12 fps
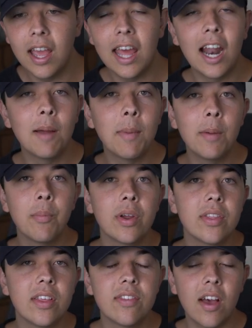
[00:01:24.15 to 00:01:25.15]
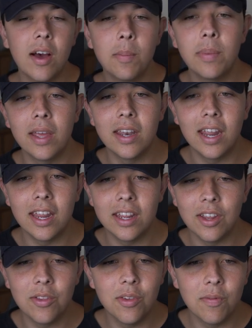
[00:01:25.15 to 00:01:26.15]
and I might bring this up in a
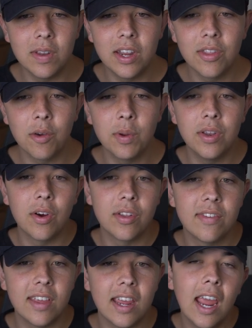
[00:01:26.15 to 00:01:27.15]
YouTube video that we do on, say,